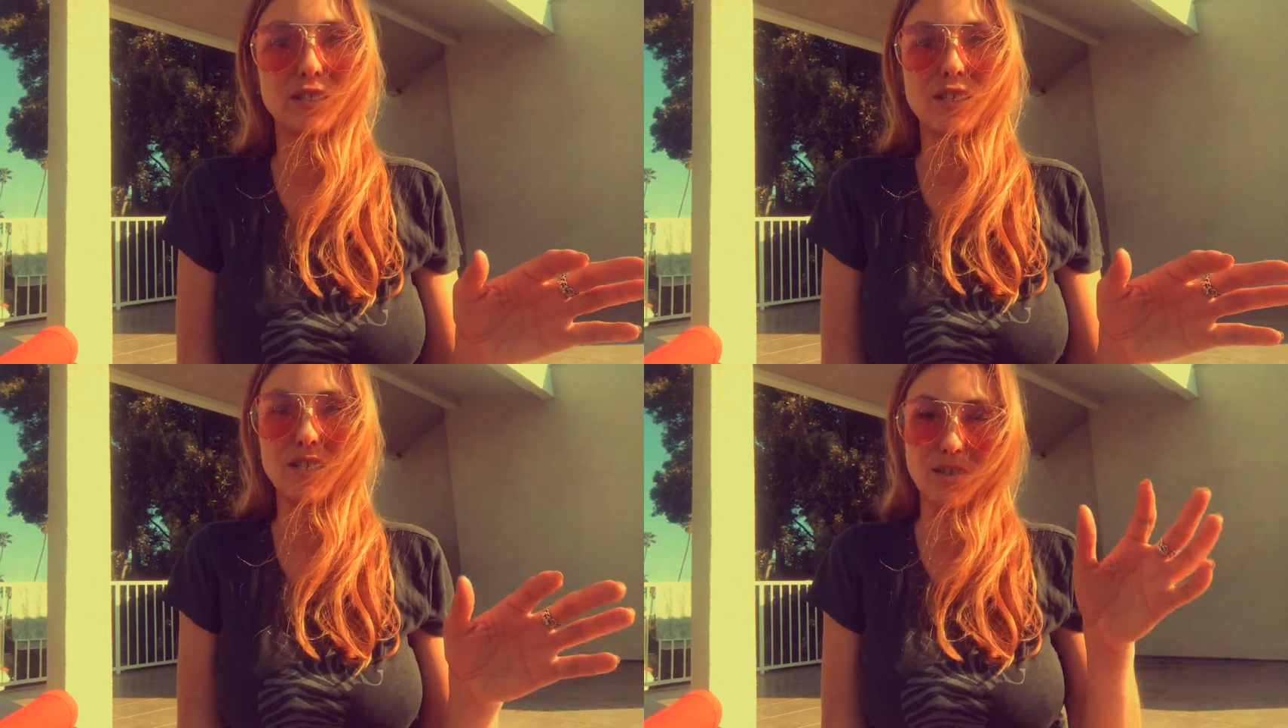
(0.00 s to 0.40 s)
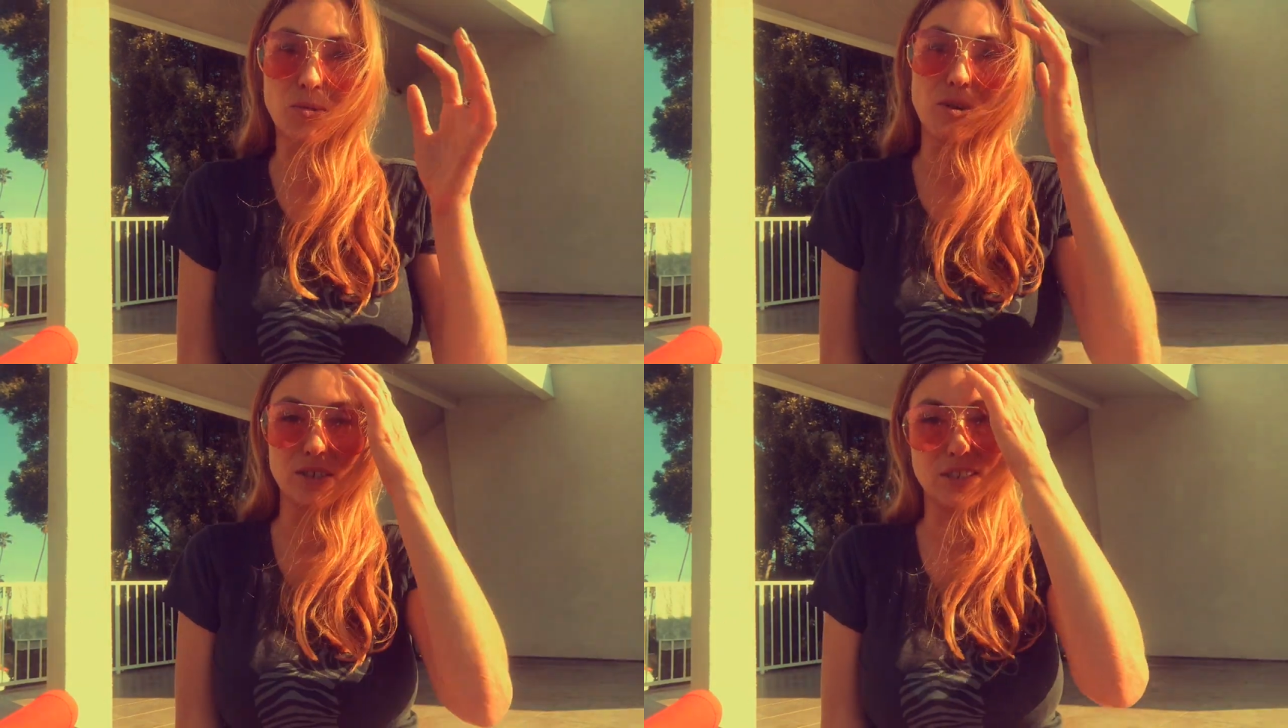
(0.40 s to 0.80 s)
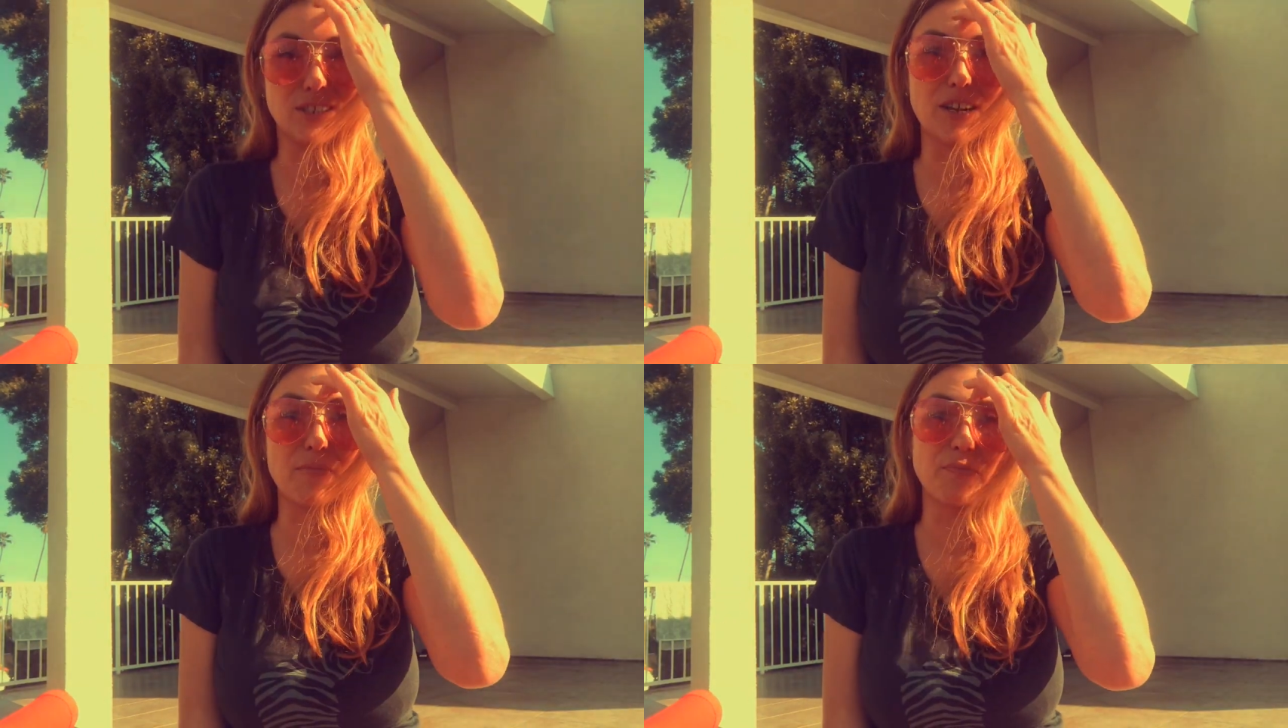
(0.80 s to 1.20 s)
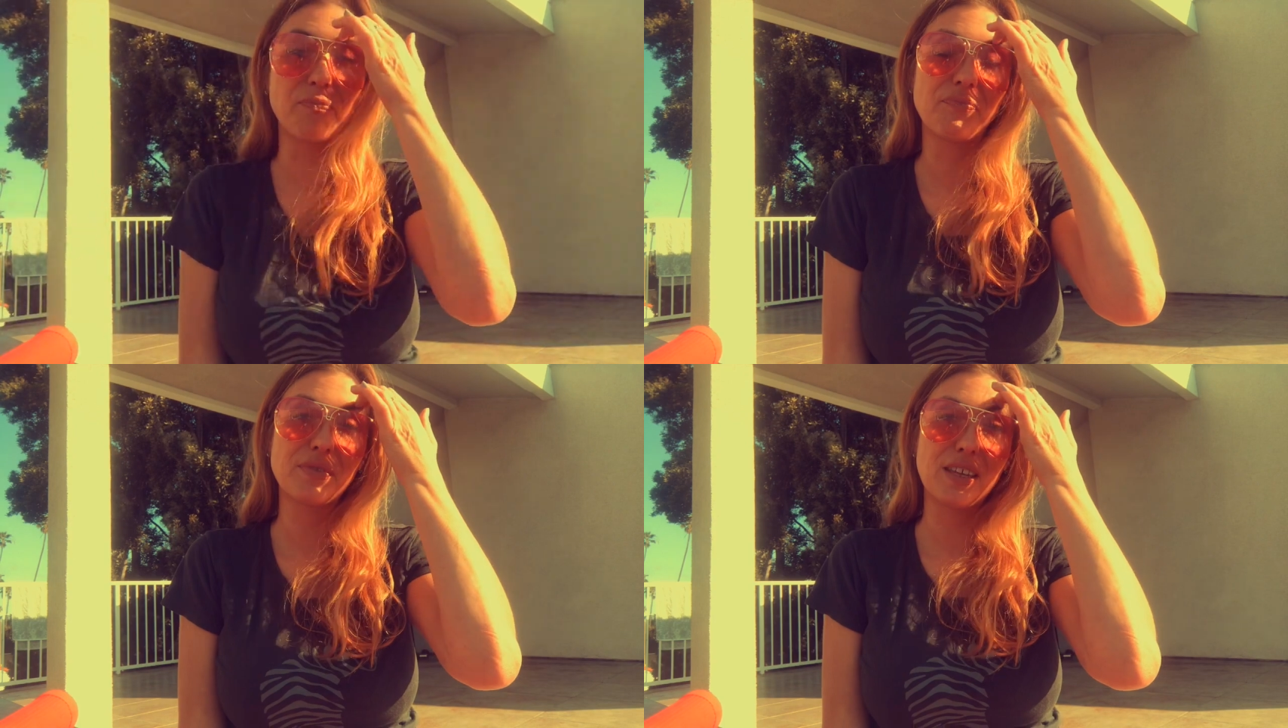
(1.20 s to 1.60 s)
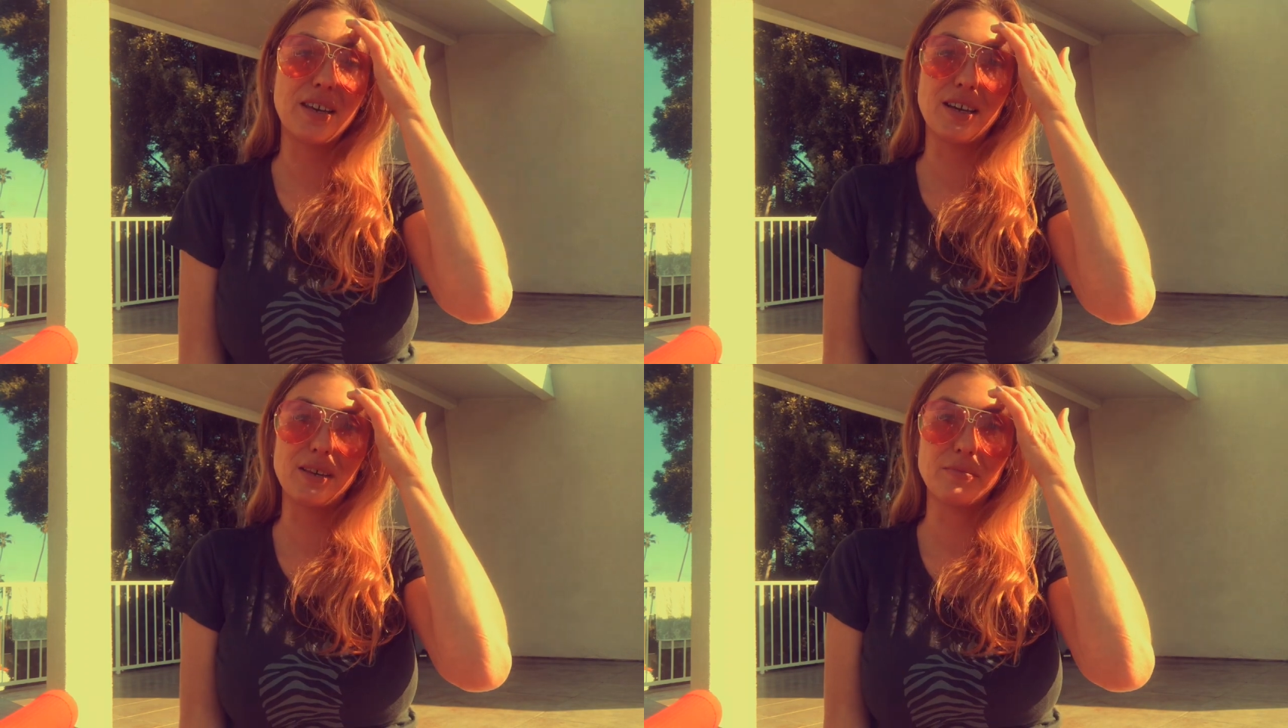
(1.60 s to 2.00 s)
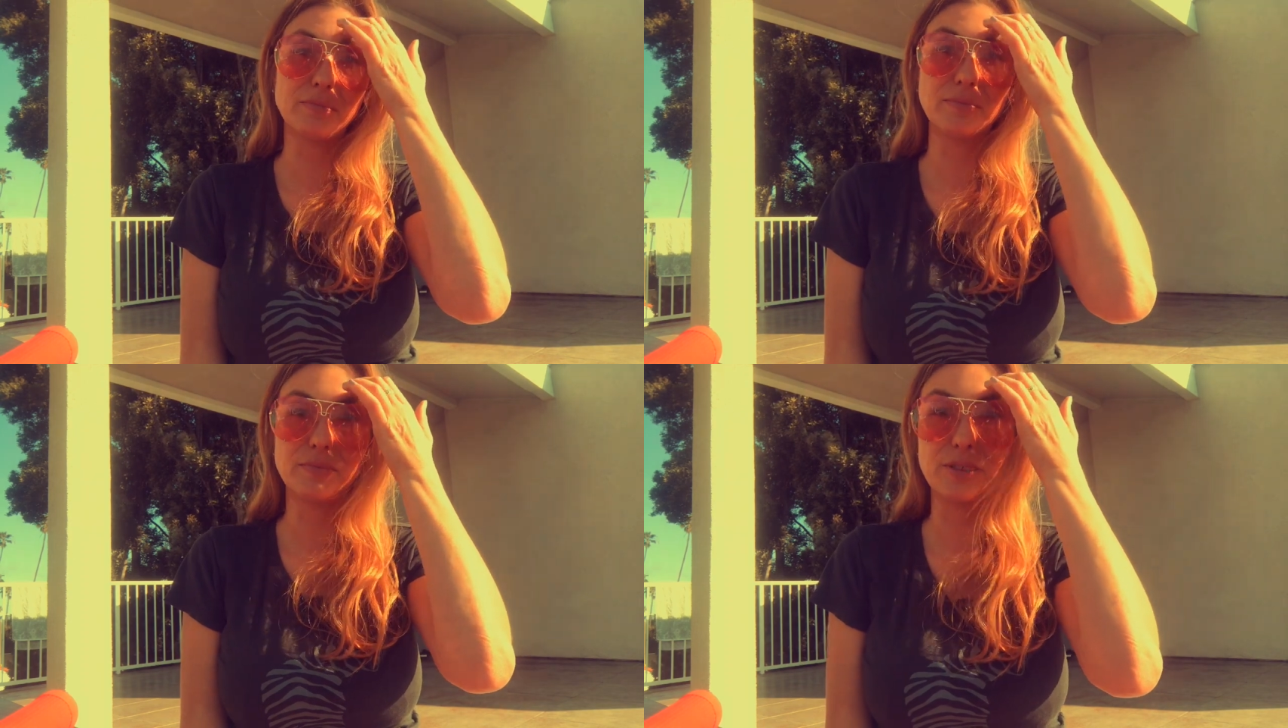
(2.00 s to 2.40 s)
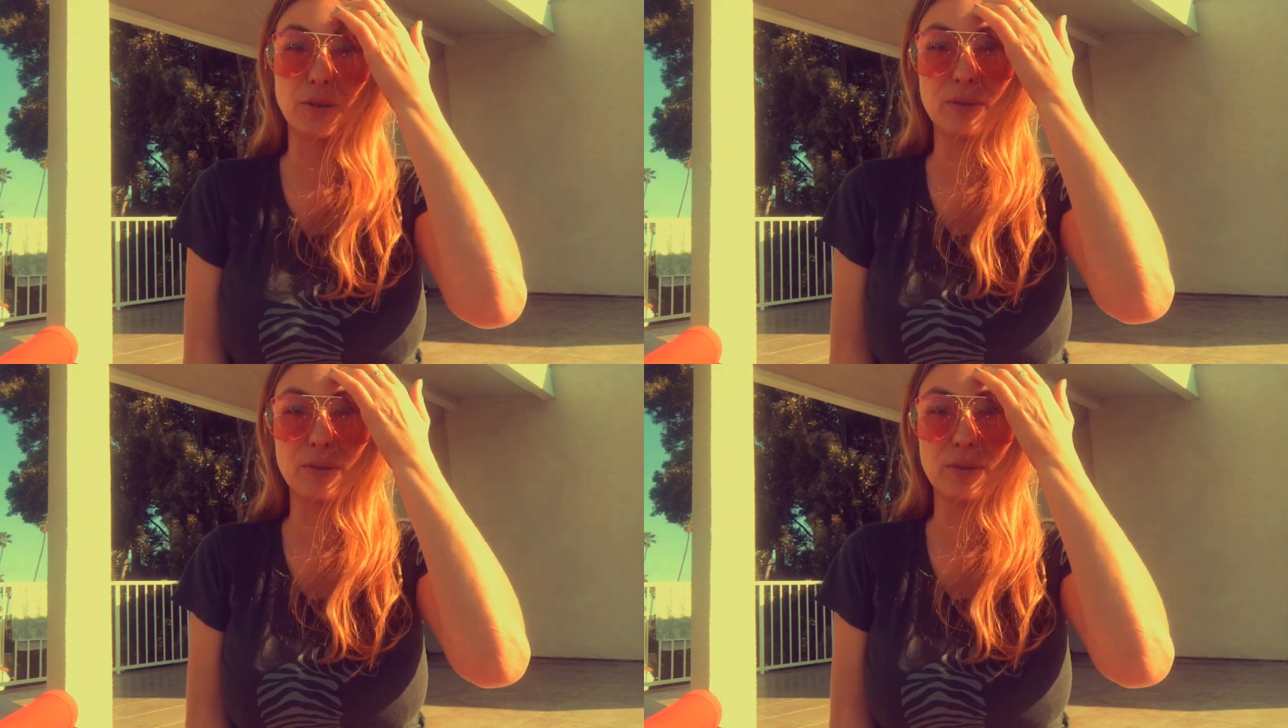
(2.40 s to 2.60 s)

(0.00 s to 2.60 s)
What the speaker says: the quarantine time, we